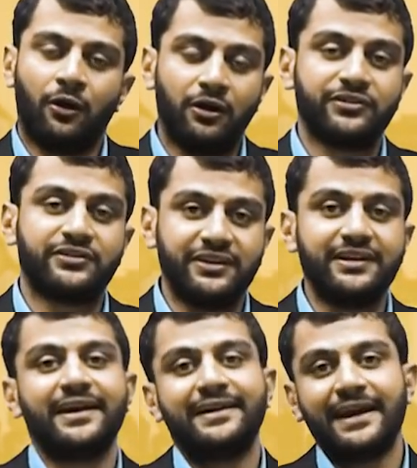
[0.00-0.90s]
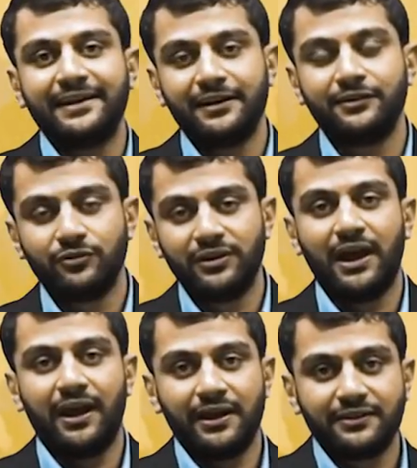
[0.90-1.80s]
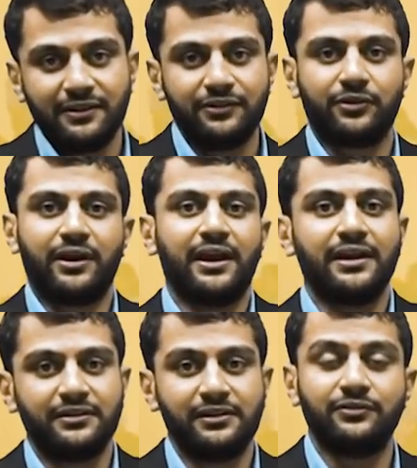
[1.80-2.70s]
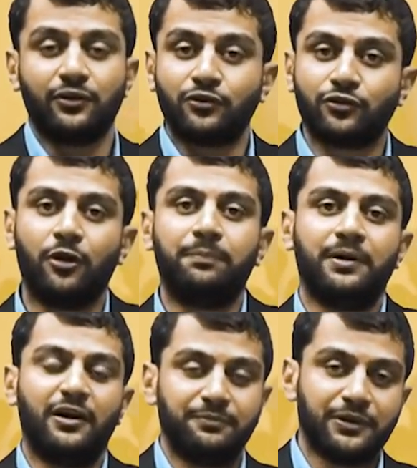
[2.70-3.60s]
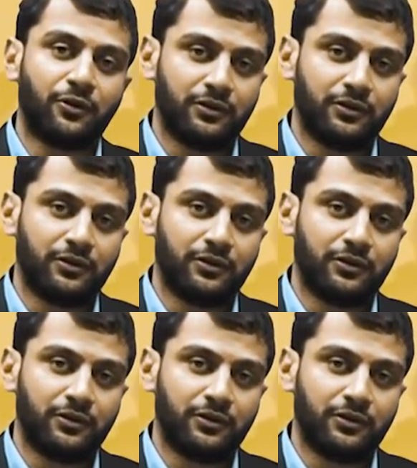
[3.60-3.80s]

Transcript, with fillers: or succeeding at getting into the I I Ts or N I Ts or top government